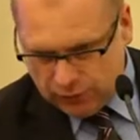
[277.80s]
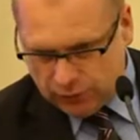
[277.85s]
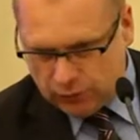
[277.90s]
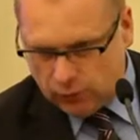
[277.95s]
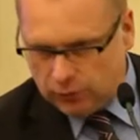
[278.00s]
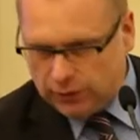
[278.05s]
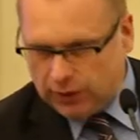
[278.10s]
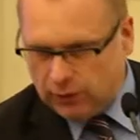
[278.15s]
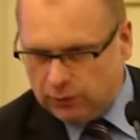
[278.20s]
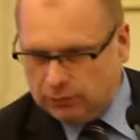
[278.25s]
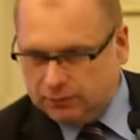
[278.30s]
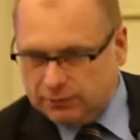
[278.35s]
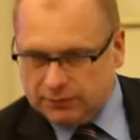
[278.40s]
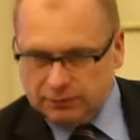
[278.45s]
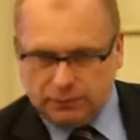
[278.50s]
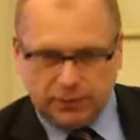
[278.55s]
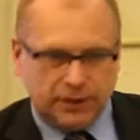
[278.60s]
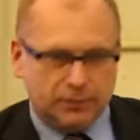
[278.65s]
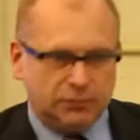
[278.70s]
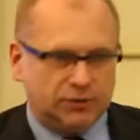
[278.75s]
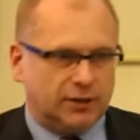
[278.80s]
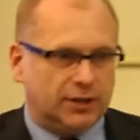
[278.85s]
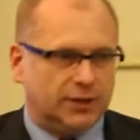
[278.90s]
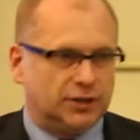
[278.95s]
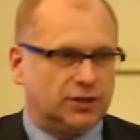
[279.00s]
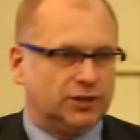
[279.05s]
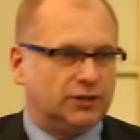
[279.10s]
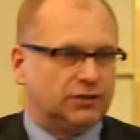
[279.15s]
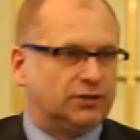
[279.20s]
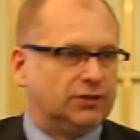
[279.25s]
So now perhaps I
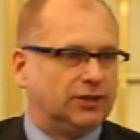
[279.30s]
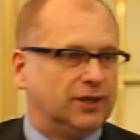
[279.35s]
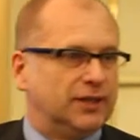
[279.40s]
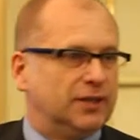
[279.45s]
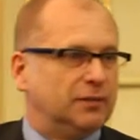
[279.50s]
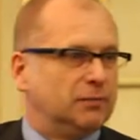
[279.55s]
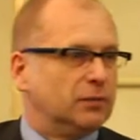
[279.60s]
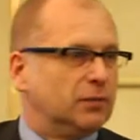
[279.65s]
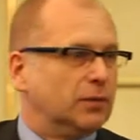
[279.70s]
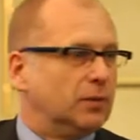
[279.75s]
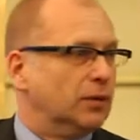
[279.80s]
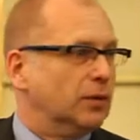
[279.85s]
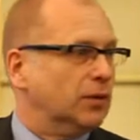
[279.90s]
just say